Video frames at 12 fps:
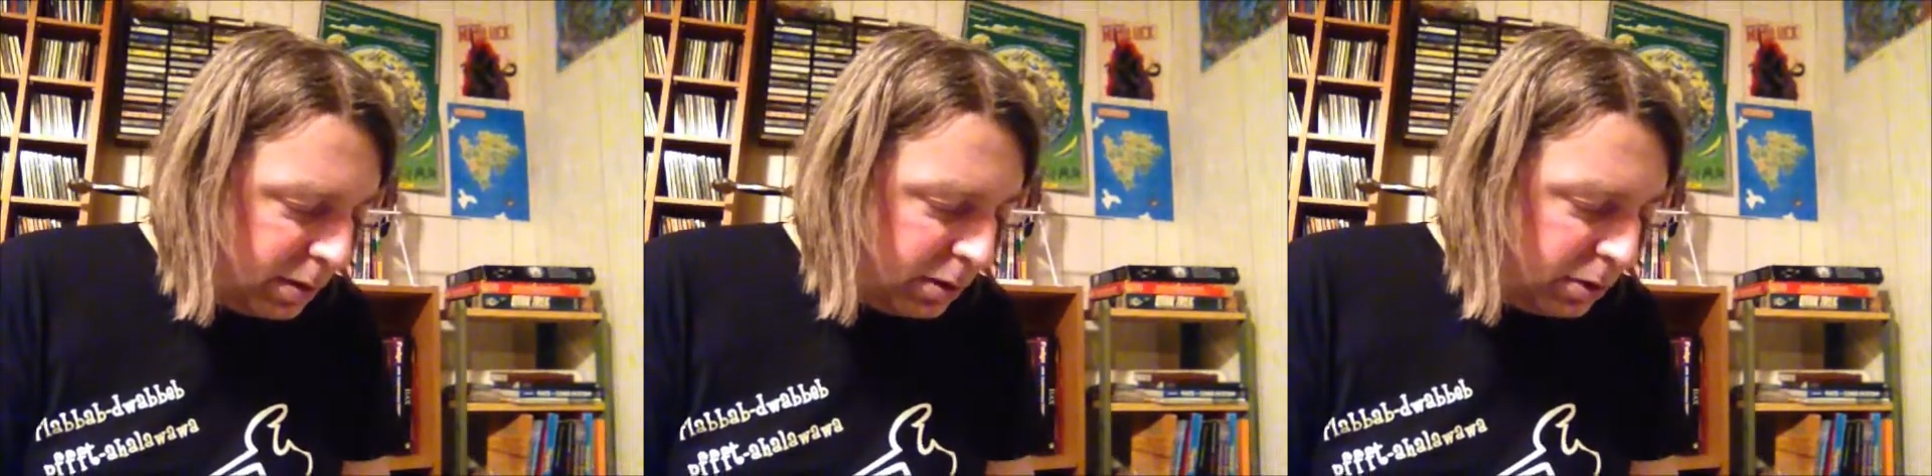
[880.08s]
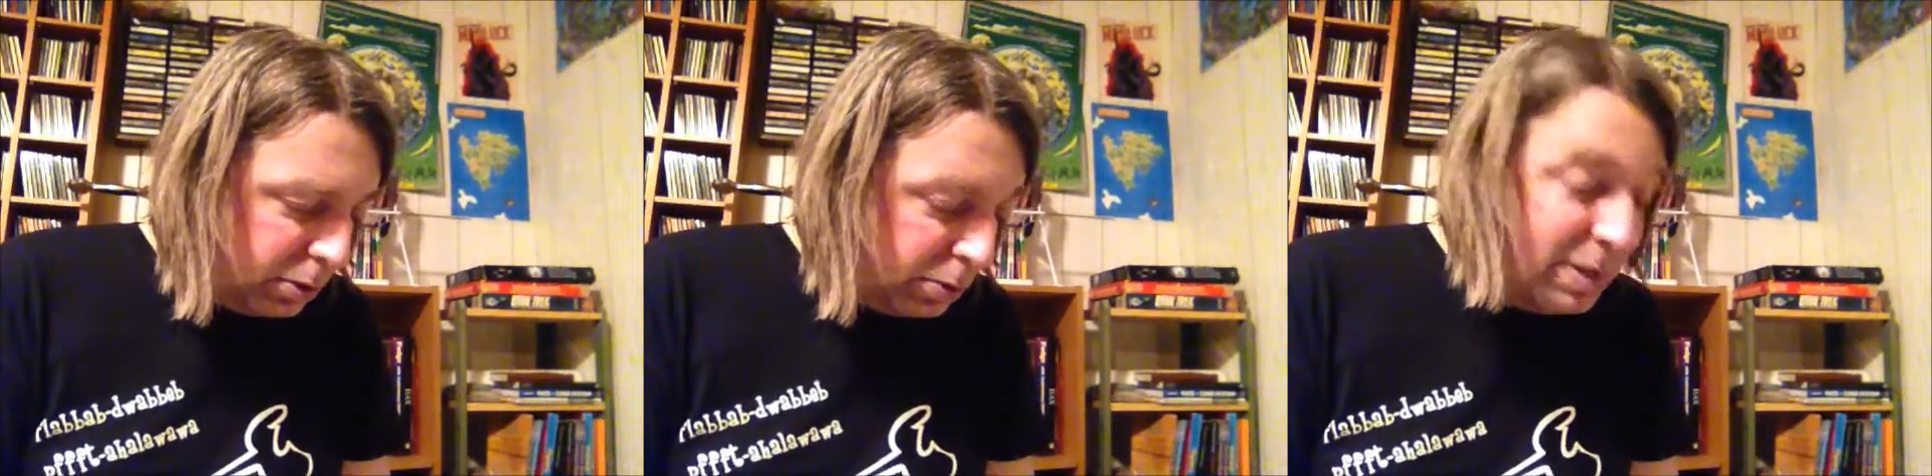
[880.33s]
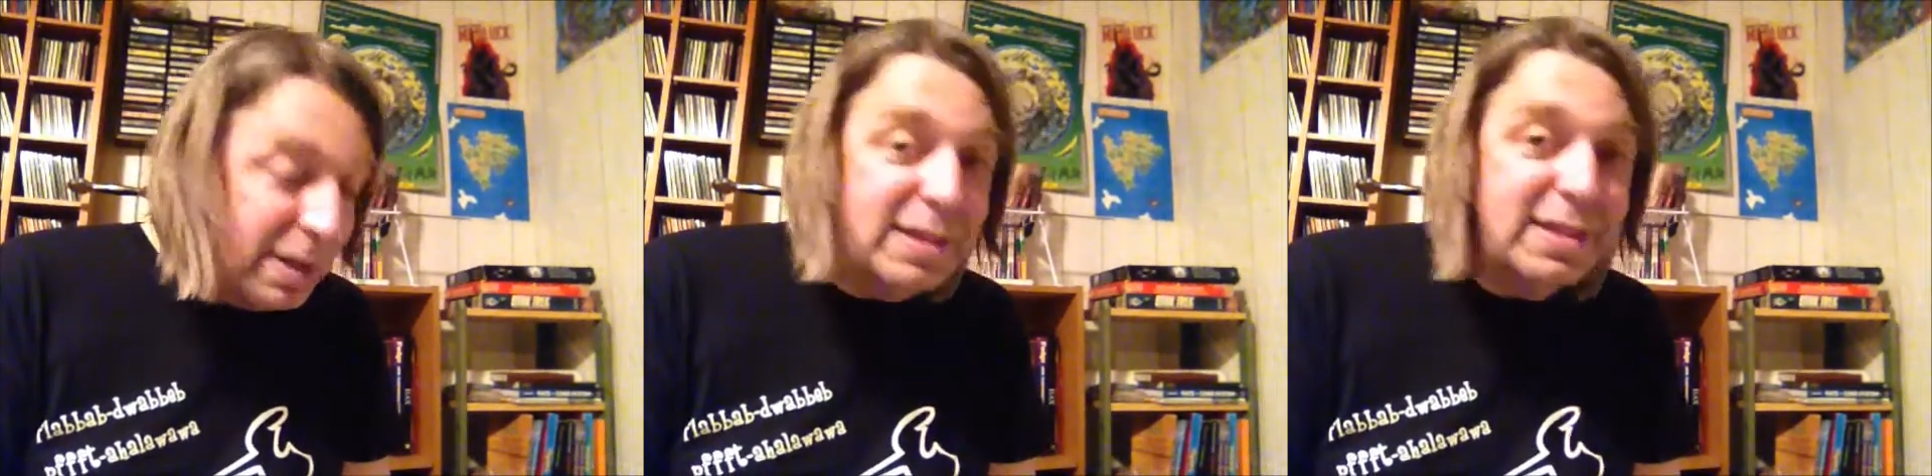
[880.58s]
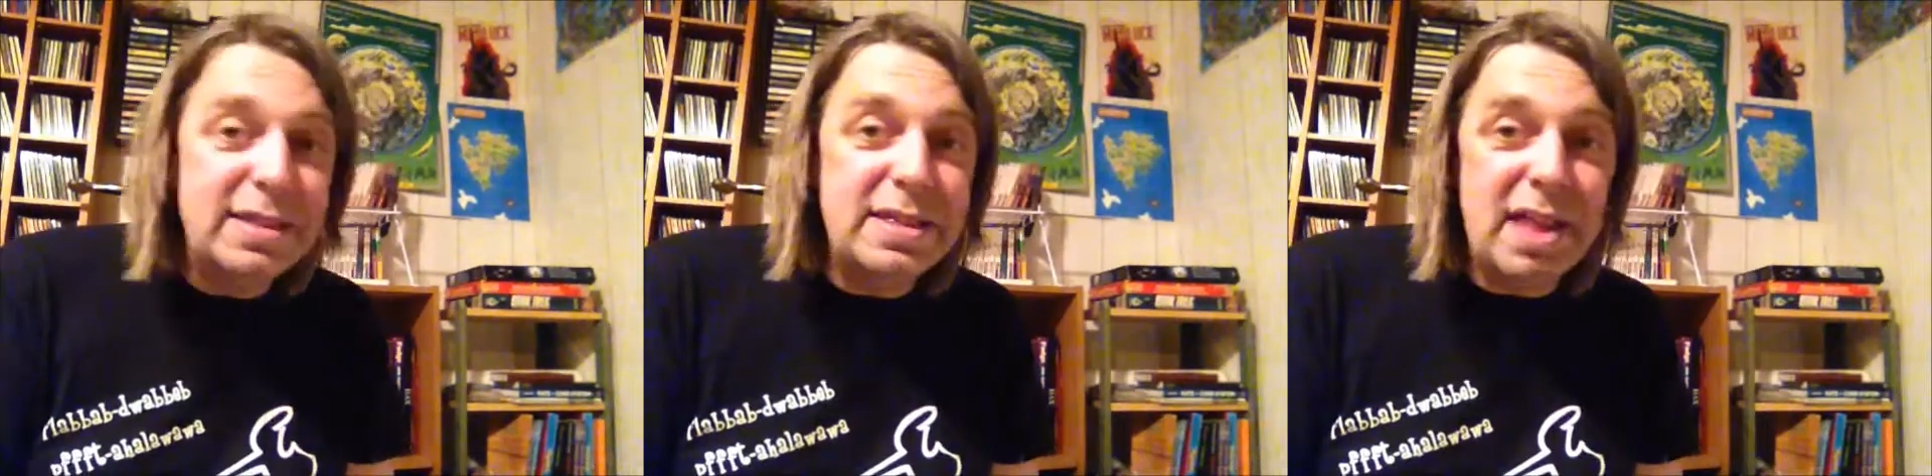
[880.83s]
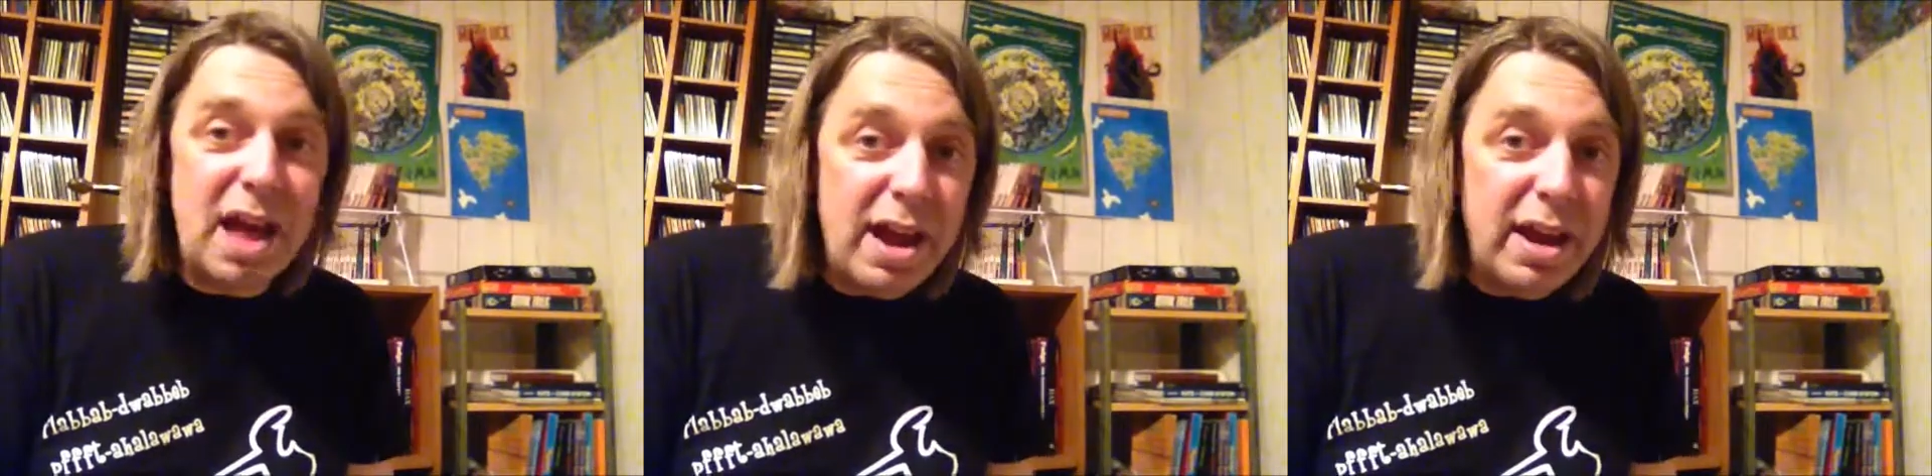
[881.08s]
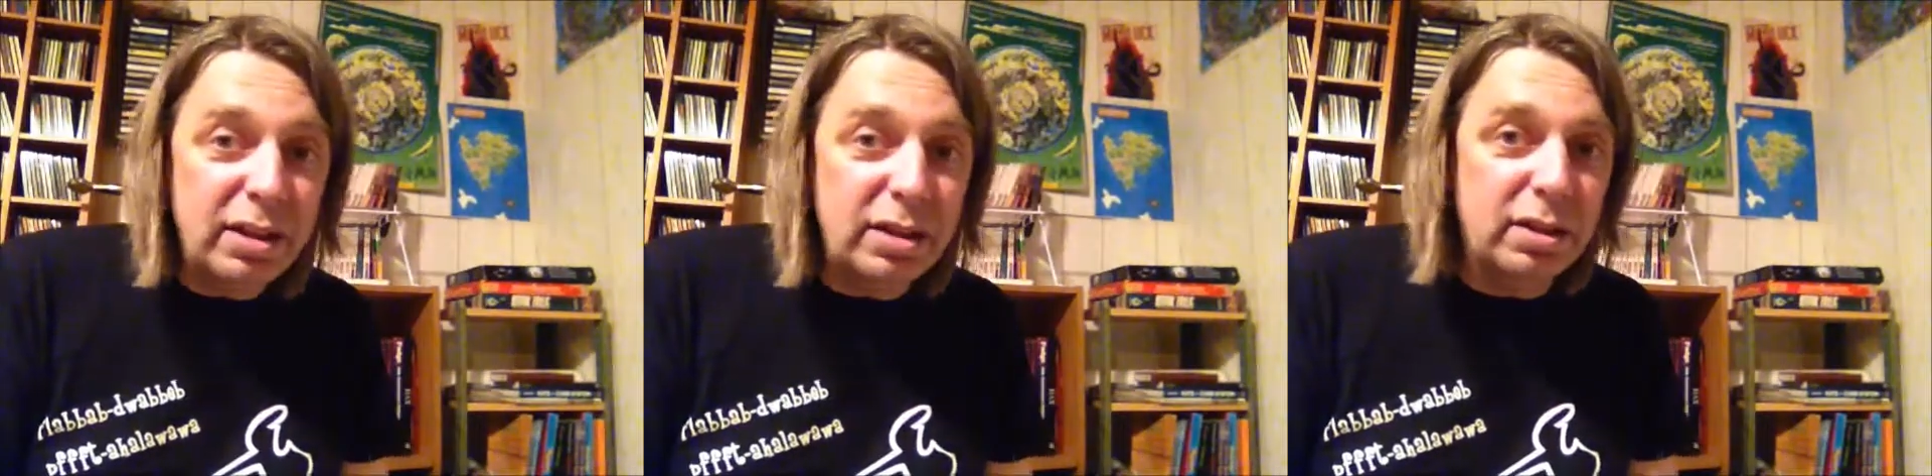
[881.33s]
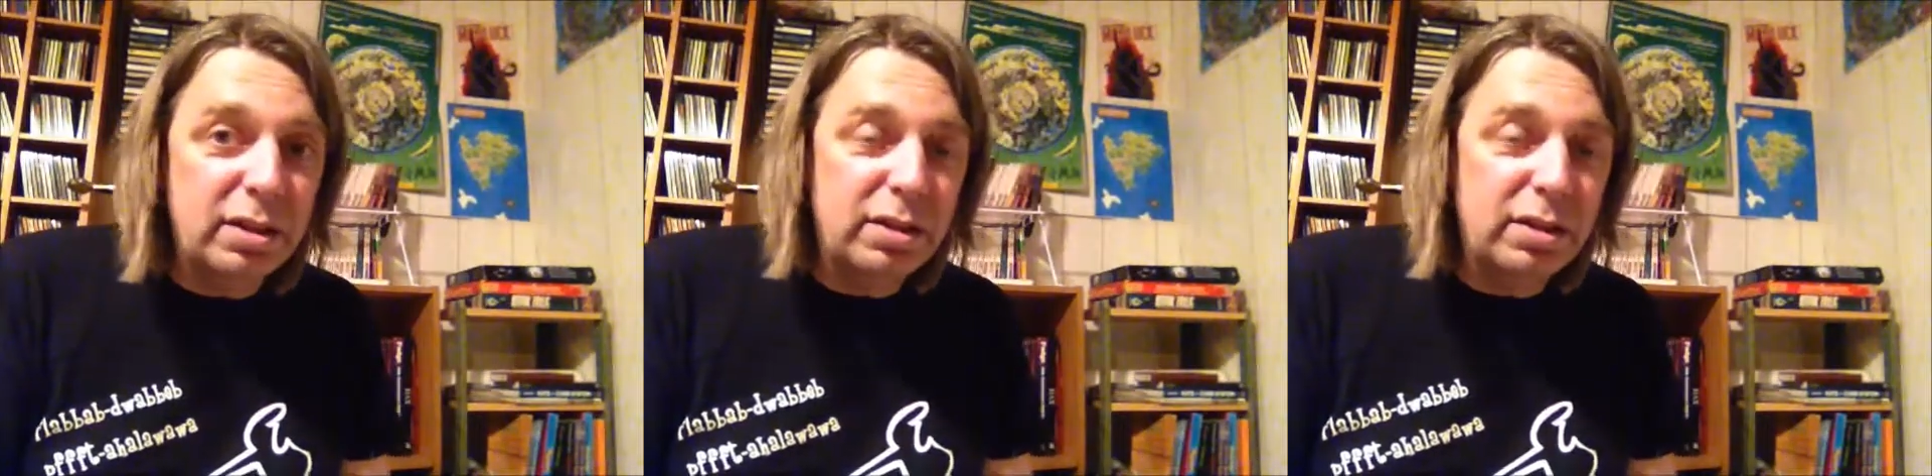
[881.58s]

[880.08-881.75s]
You need 9